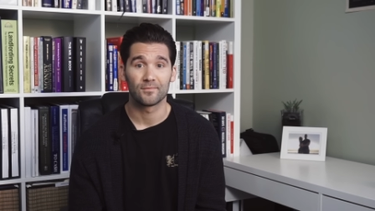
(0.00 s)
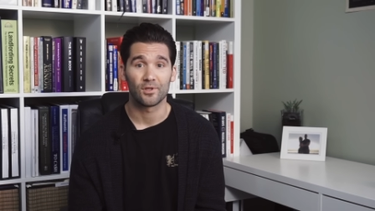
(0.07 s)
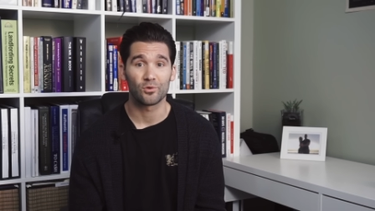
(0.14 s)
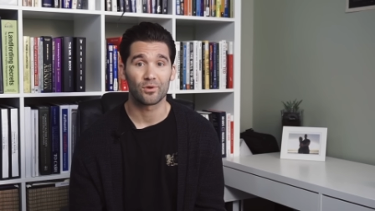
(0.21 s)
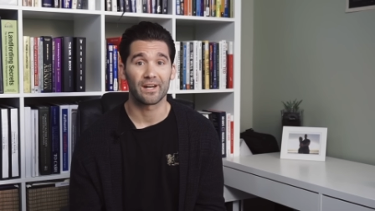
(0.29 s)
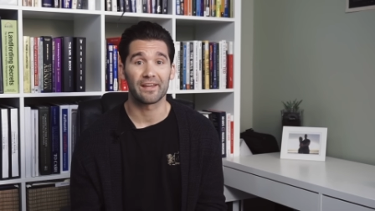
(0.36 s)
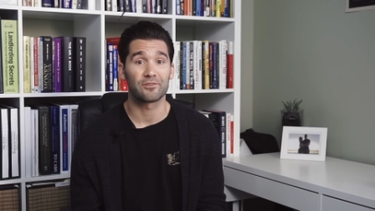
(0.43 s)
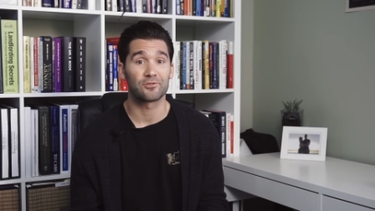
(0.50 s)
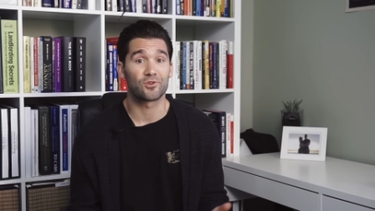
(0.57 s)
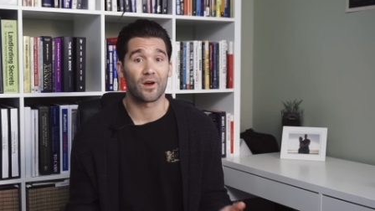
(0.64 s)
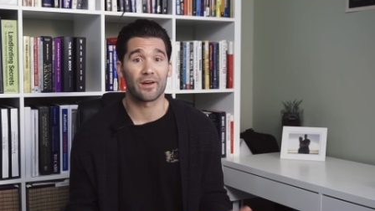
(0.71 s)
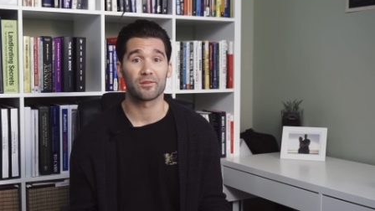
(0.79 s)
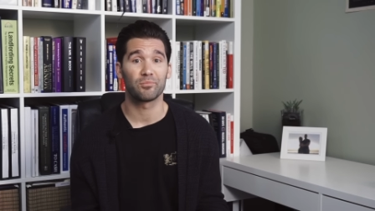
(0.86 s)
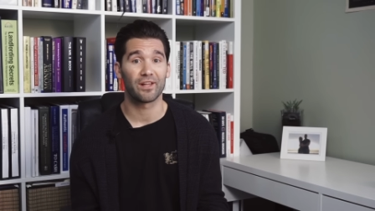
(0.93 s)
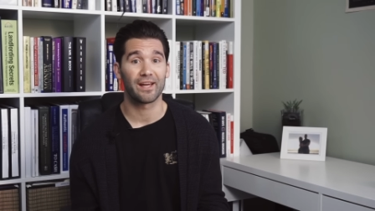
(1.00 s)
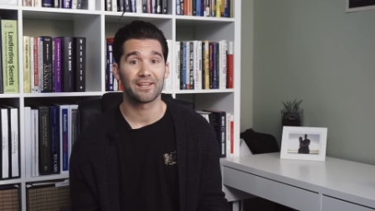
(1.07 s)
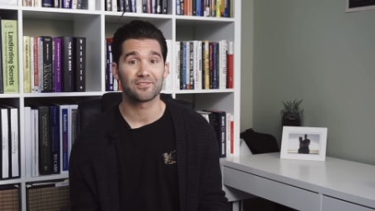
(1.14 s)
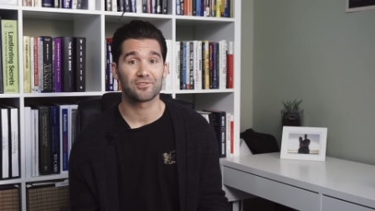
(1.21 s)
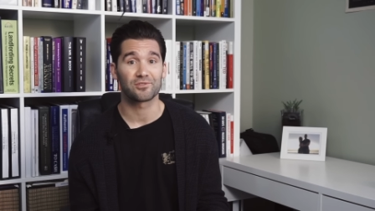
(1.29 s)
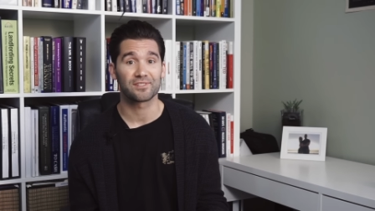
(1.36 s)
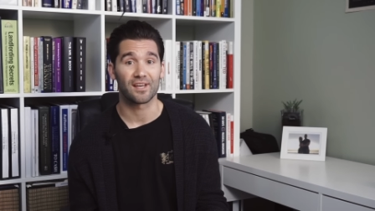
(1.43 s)
You can either draw the
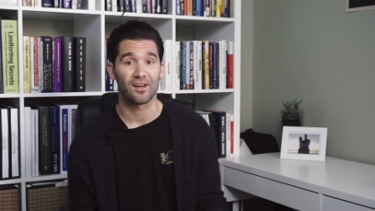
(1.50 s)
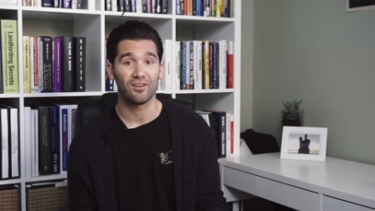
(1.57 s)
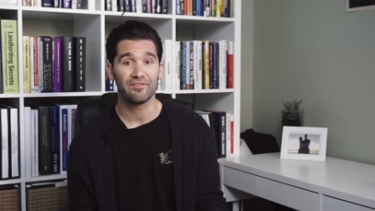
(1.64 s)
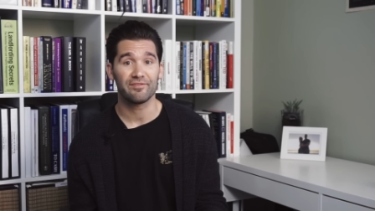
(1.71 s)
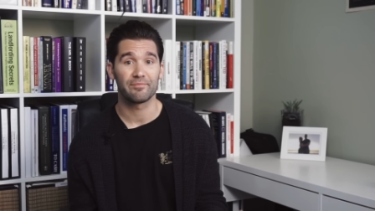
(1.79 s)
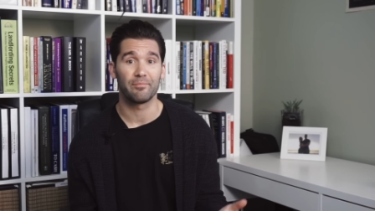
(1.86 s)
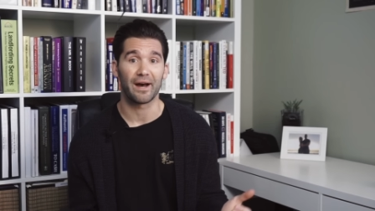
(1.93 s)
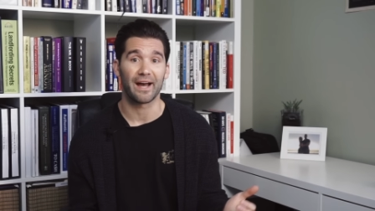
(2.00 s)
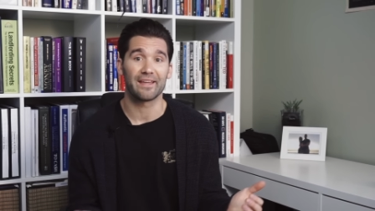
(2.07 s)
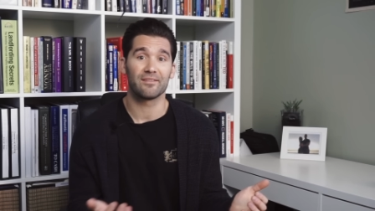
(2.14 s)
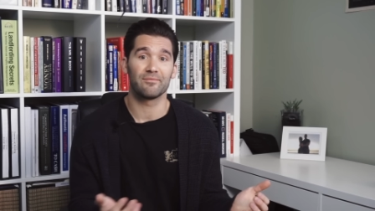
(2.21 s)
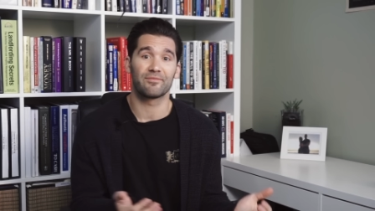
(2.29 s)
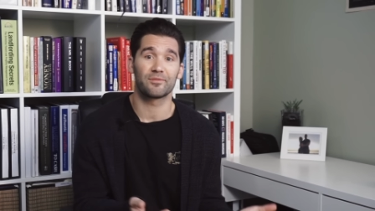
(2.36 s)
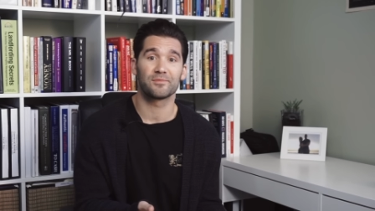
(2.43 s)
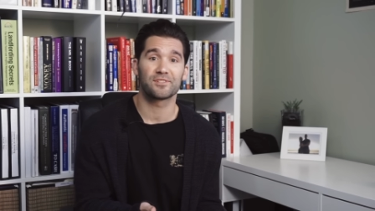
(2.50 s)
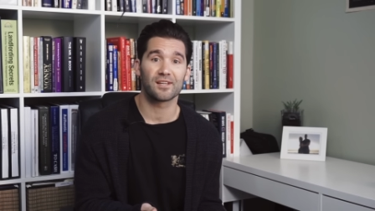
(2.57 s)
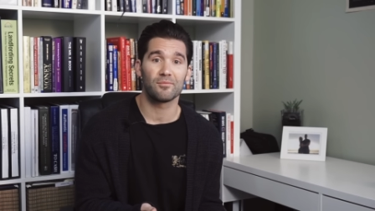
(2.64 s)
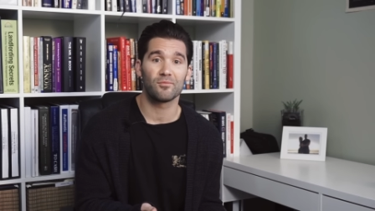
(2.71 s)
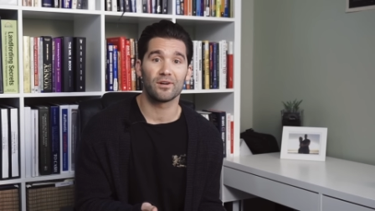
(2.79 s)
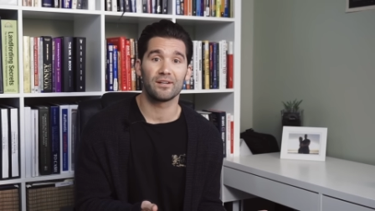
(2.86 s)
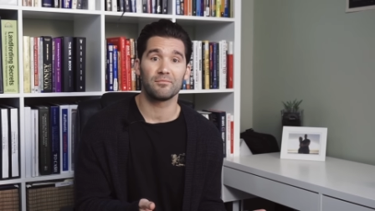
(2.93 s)
plans yourself, buy them from
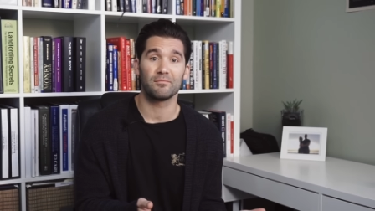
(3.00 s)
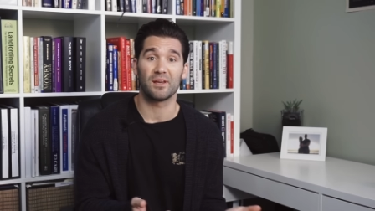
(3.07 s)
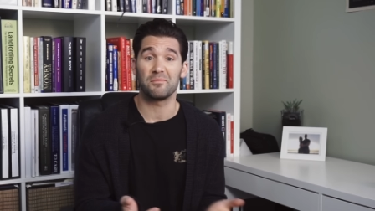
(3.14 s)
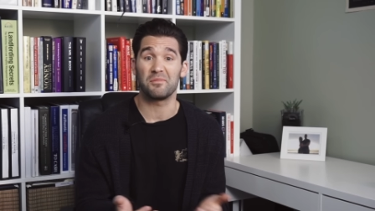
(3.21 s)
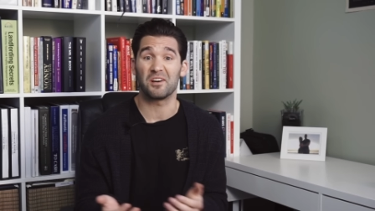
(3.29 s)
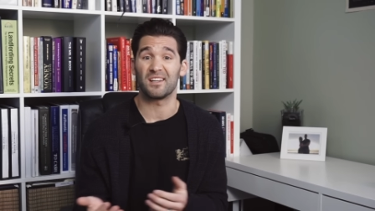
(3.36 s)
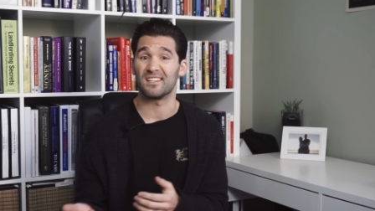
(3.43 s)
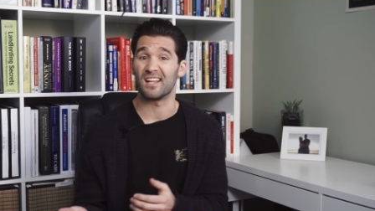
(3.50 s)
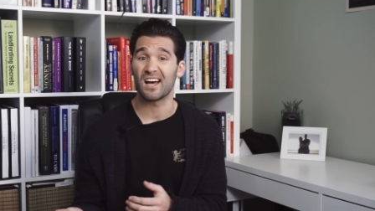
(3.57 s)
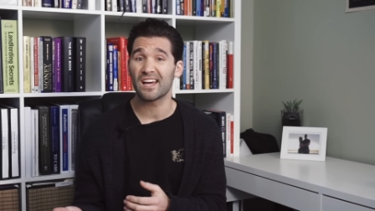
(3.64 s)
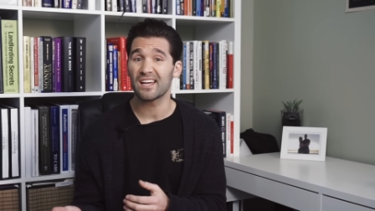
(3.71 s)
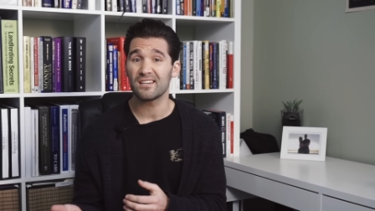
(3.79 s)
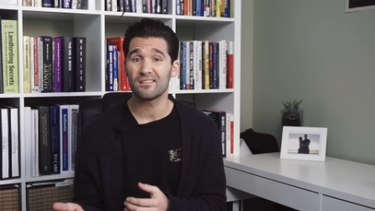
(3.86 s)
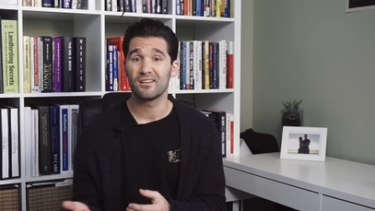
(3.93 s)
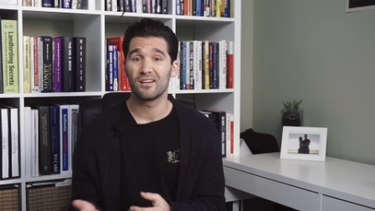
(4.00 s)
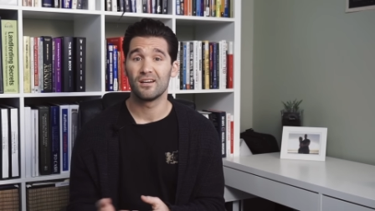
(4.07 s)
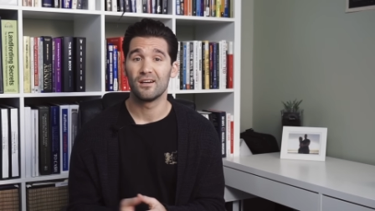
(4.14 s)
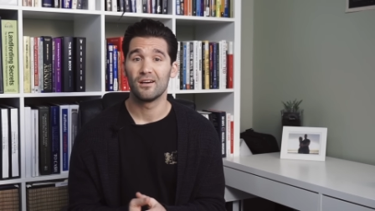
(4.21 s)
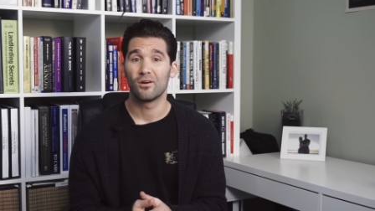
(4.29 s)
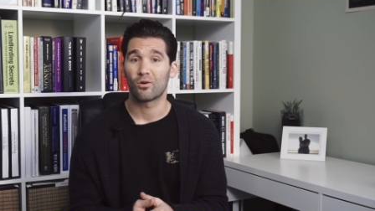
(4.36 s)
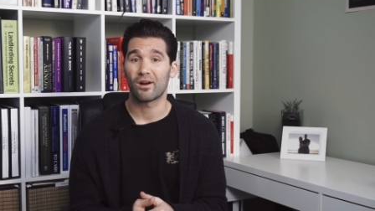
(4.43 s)
someone, maybe online,
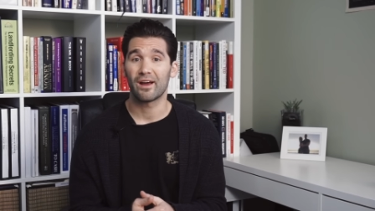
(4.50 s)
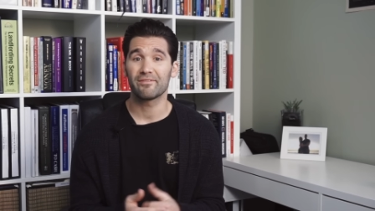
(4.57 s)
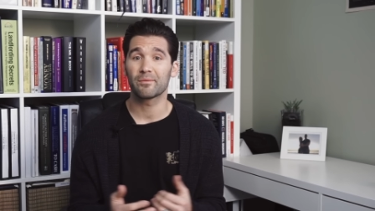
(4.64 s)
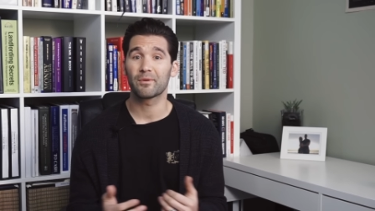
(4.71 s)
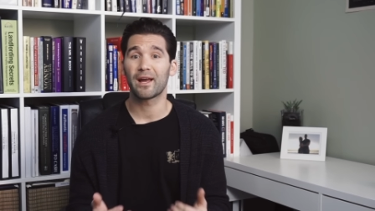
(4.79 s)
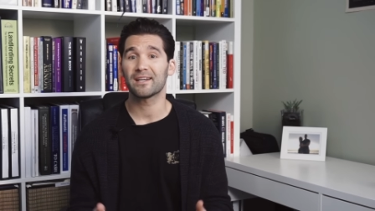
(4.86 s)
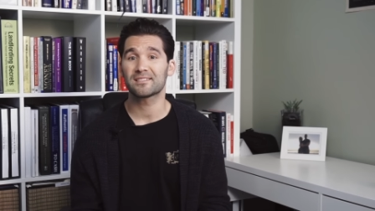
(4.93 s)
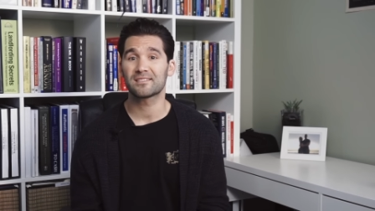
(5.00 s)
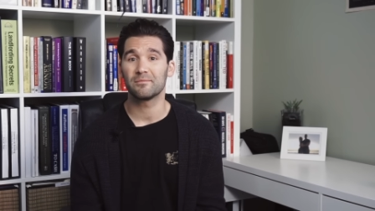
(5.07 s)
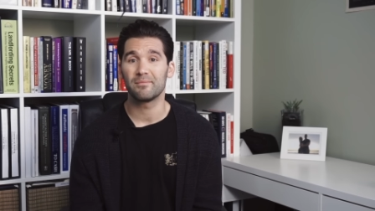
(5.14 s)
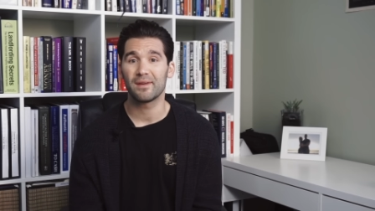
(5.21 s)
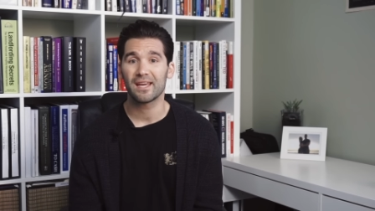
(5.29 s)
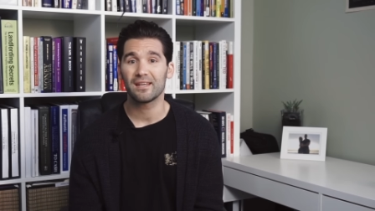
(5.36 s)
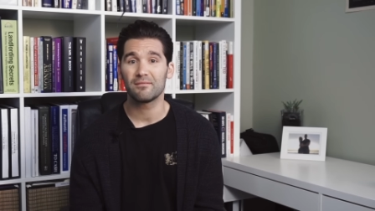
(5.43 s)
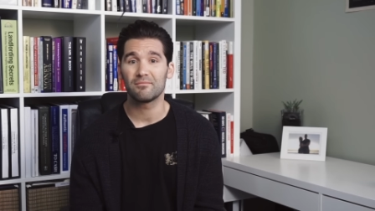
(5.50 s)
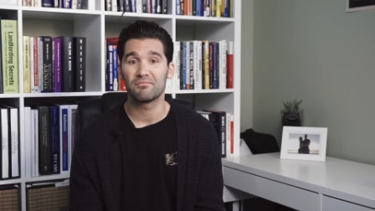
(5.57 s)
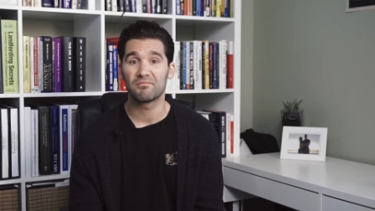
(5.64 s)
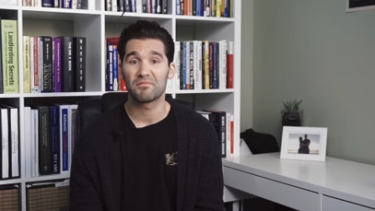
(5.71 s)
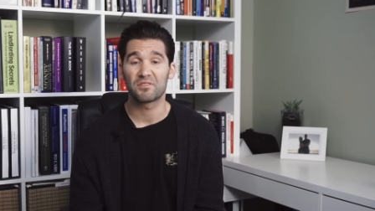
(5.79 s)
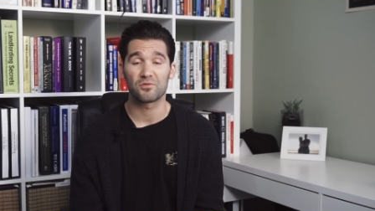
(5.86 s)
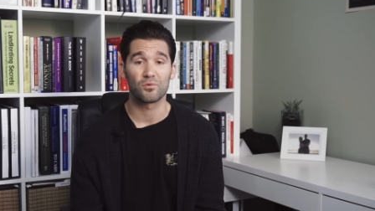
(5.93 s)
or have them custom made
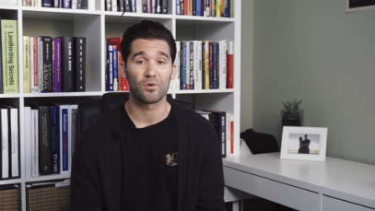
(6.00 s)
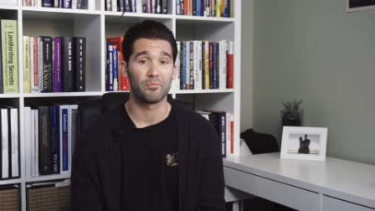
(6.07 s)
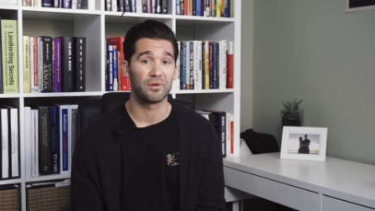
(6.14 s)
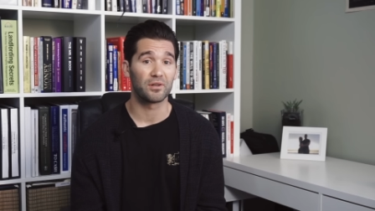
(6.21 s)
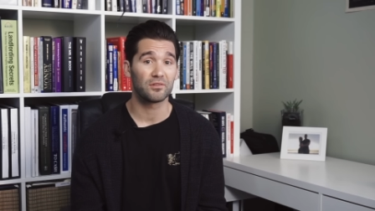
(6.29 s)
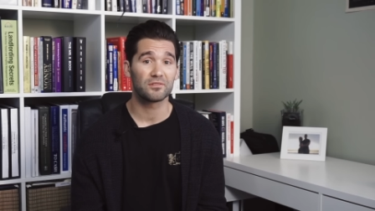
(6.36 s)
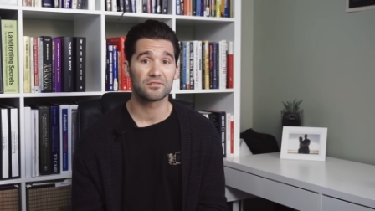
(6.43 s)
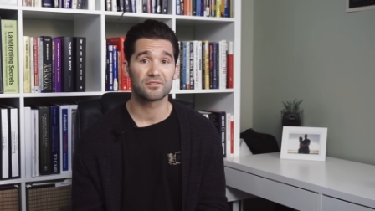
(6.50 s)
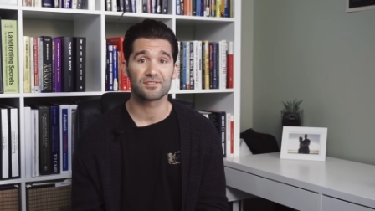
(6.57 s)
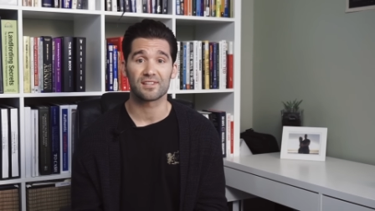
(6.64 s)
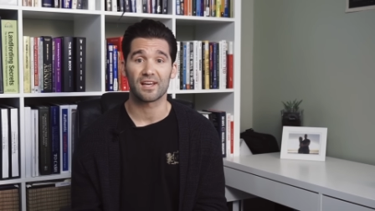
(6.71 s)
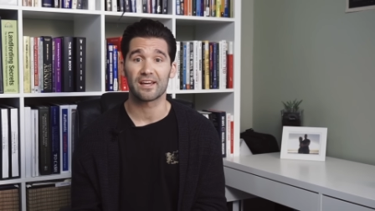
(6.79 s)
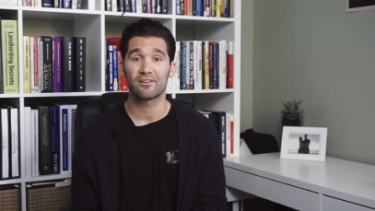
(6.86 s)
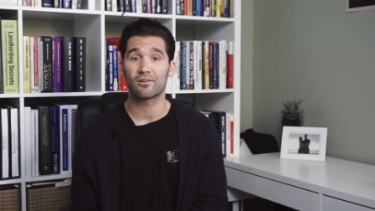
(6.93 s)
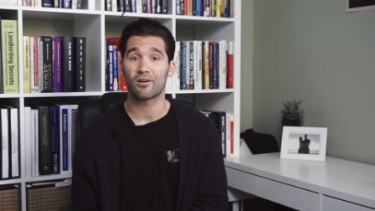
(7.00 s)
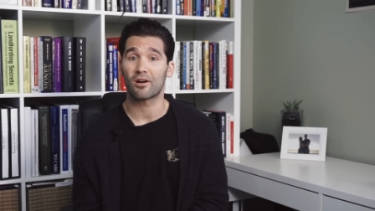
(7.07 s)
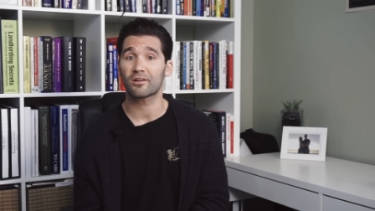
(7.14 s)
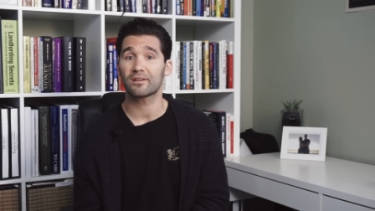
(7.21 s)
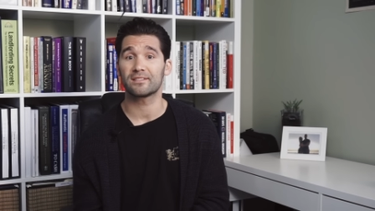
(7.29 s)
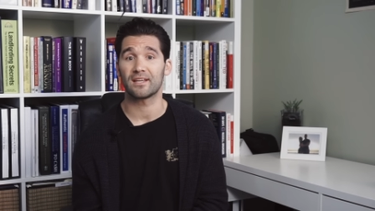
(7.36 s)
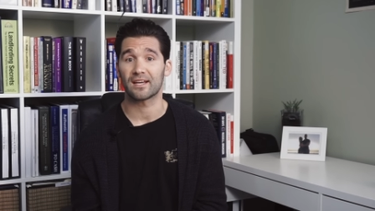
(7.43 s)
through a builder, designer, or
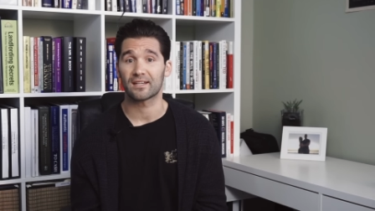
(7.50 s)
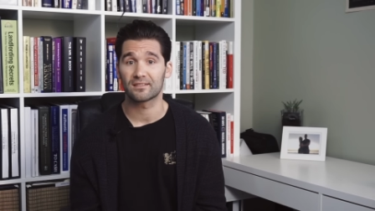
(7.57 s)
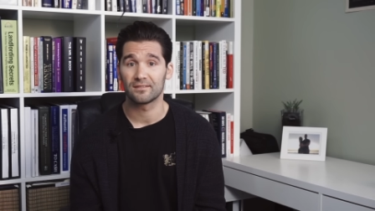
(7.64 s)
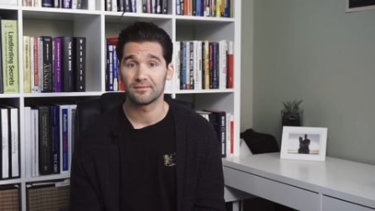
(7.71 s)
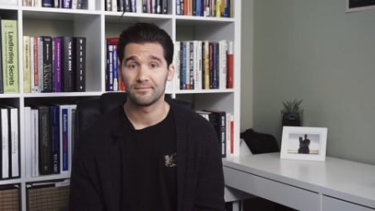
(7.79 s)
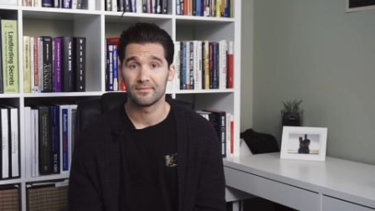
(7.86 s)
architect.